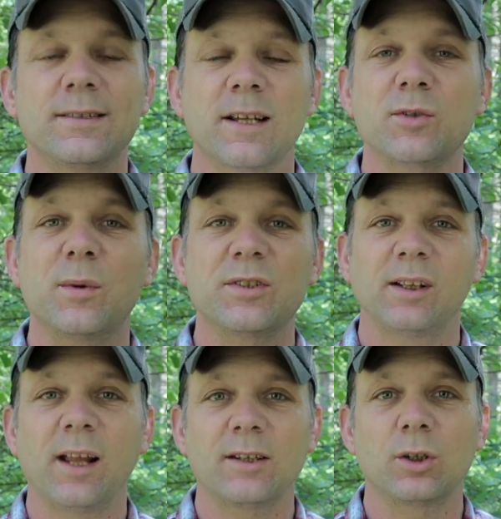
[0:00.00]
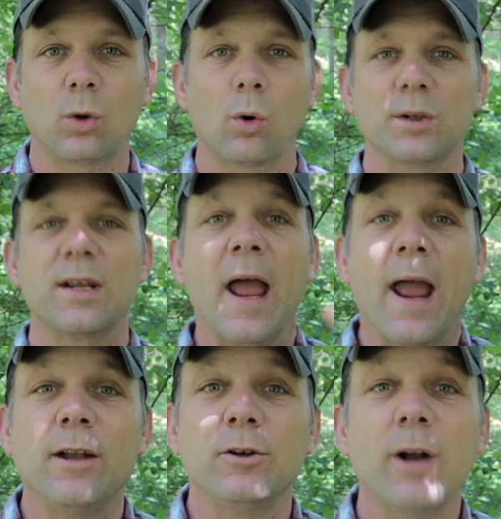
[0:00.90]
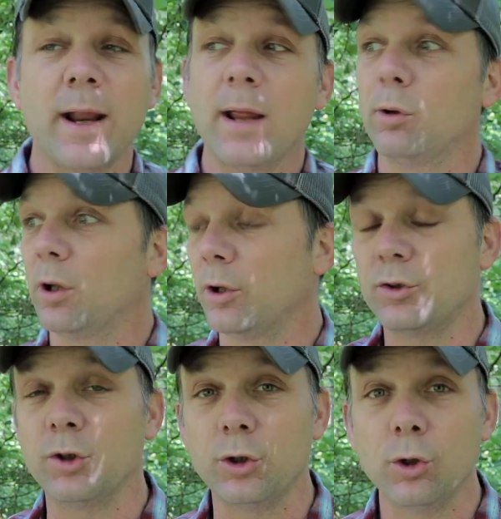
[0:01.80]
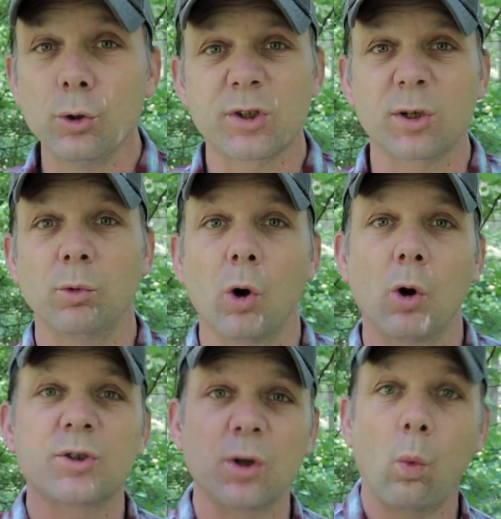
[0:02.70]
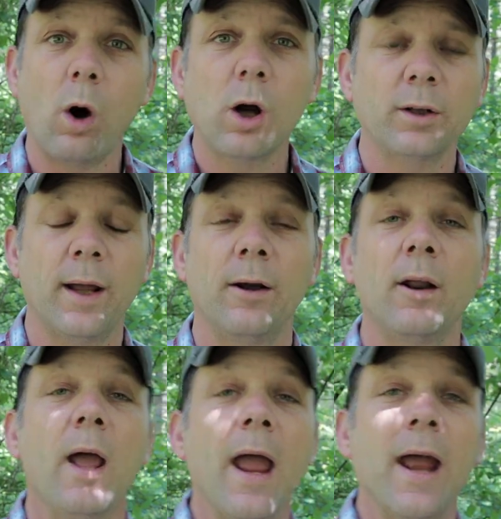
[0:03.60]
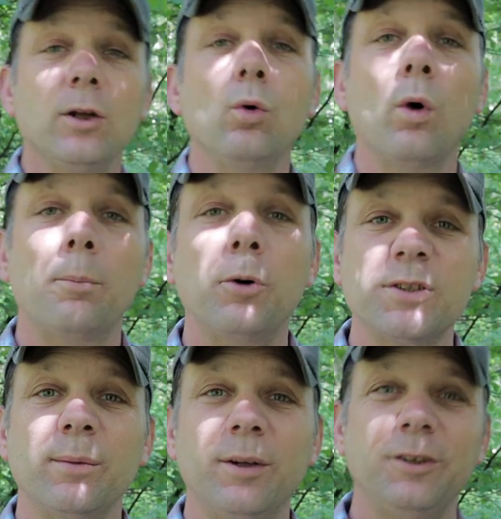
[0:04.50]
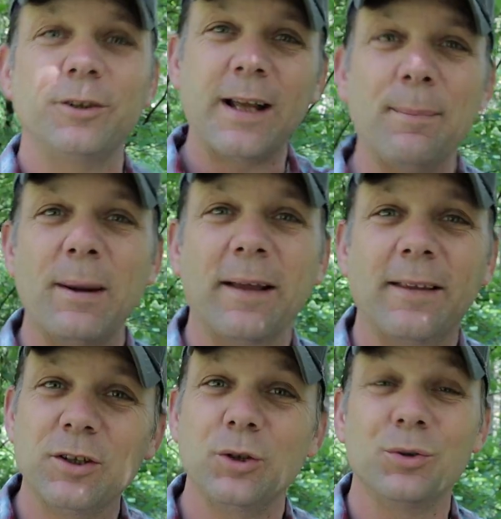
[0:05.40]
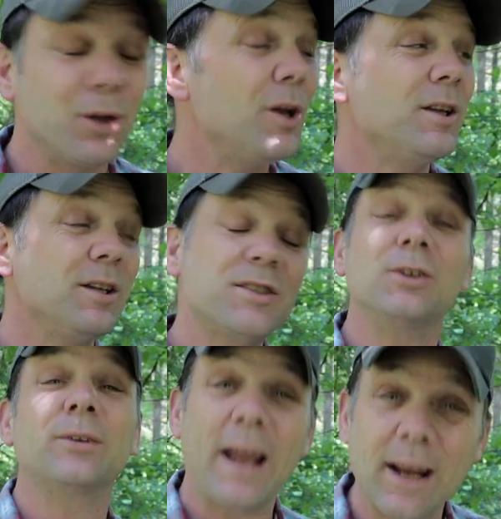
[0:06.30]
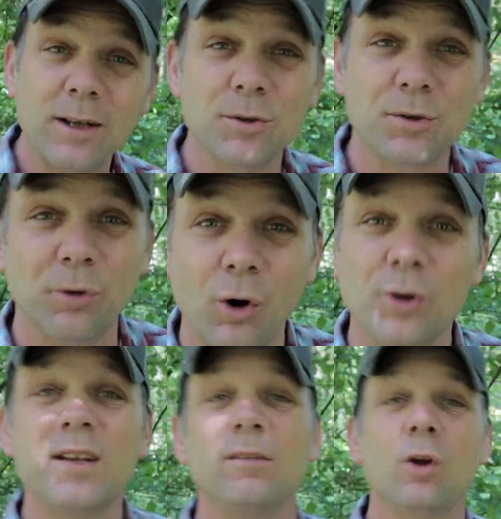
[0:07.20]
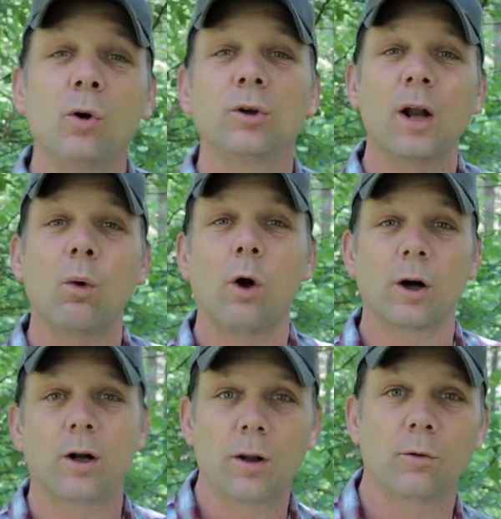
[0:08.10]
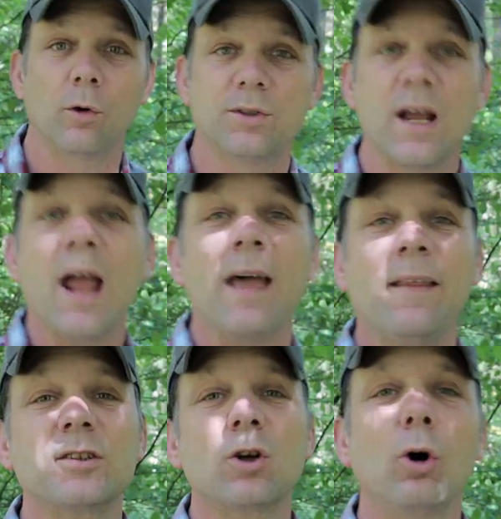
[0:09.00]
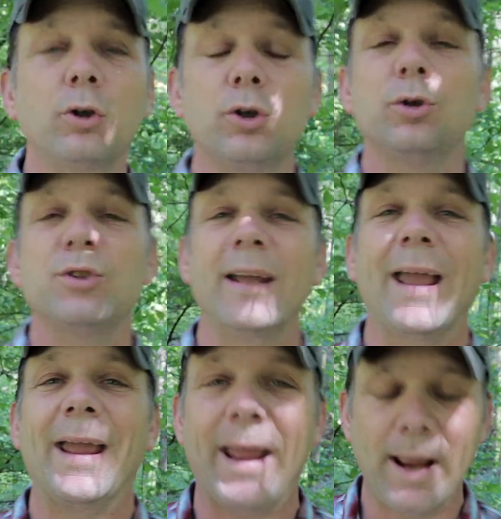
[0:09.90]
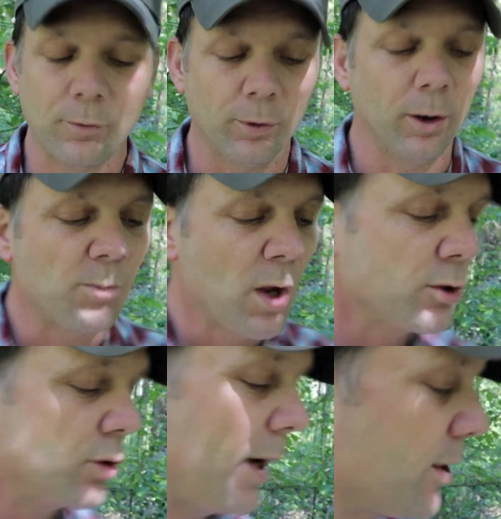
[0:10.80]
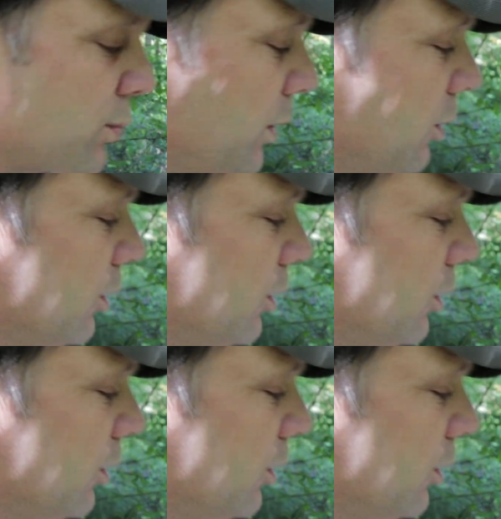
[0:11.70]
assessment selection course, and you're not able to use some roads to walk down, and you want to put something in your kit bag that you still can use the roads even though you're not walking on the roads, and that's called using a handrail. So as we